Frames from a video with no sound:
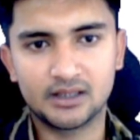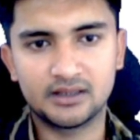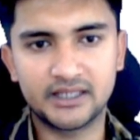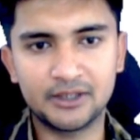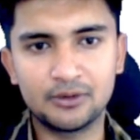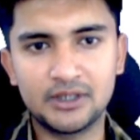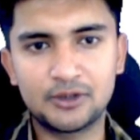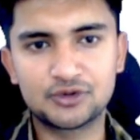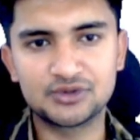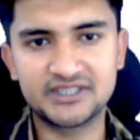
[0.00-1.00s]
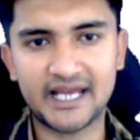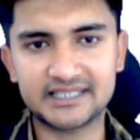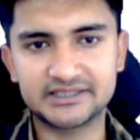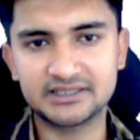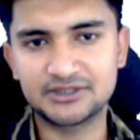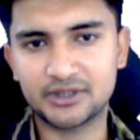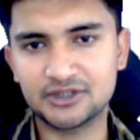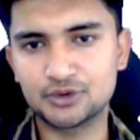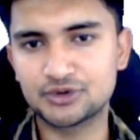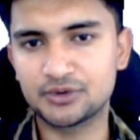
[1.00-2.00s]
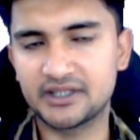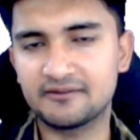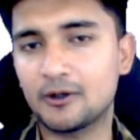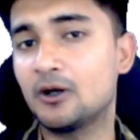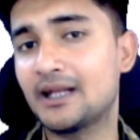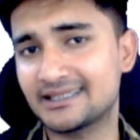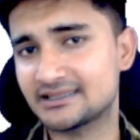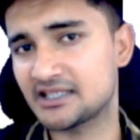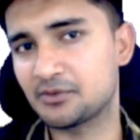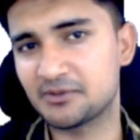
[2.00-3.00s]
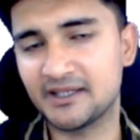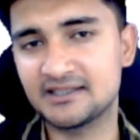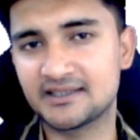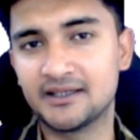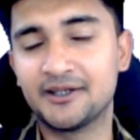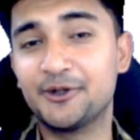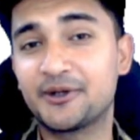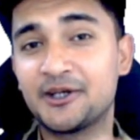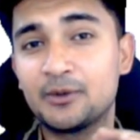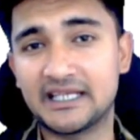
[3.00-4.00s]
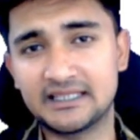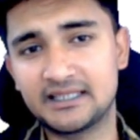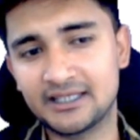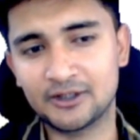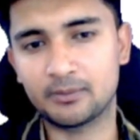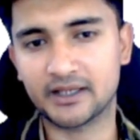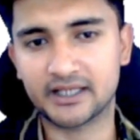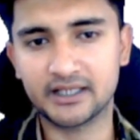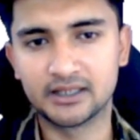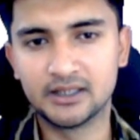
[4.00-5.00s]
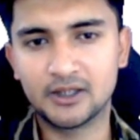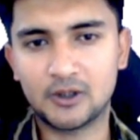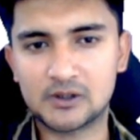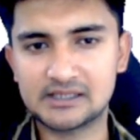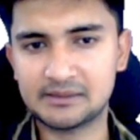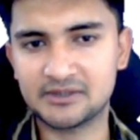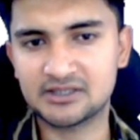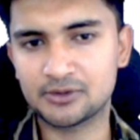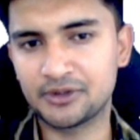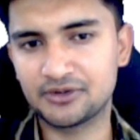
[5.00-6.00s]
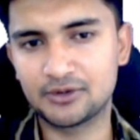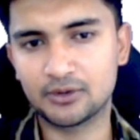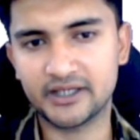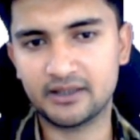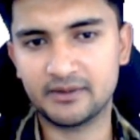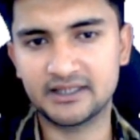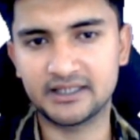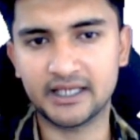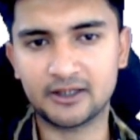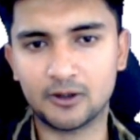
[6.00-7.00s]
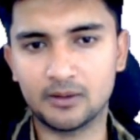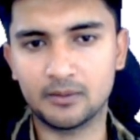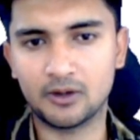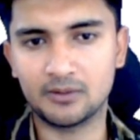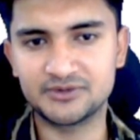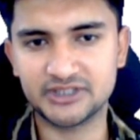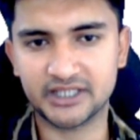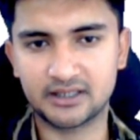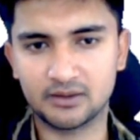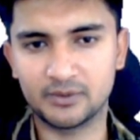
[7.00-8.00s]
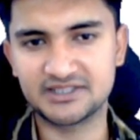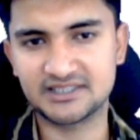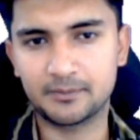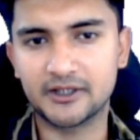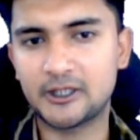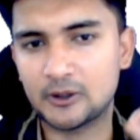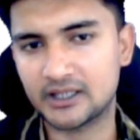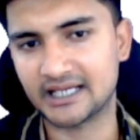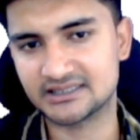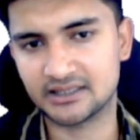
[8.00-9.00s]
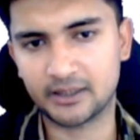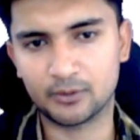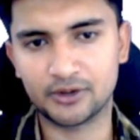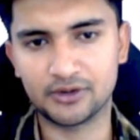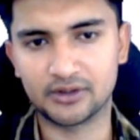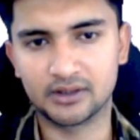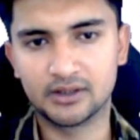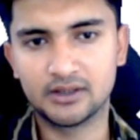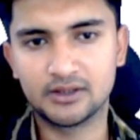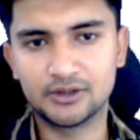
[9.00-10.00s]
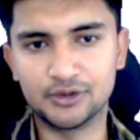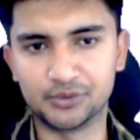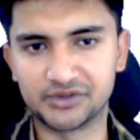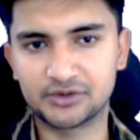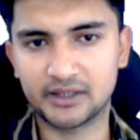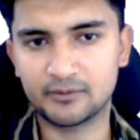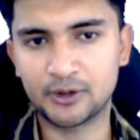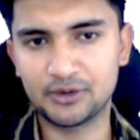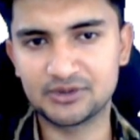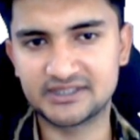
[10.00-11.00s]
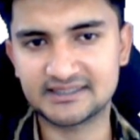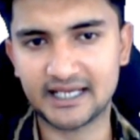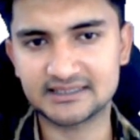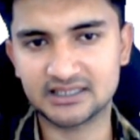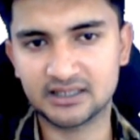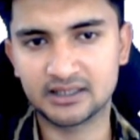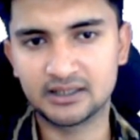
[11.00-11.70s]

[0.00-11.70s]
Then you need to choose the actions. You can choose to give all actions, which means you can do anything in your bucket, or else I'm just going to go ahead with get object, which is a particular action that I want to use. So I want to use this action,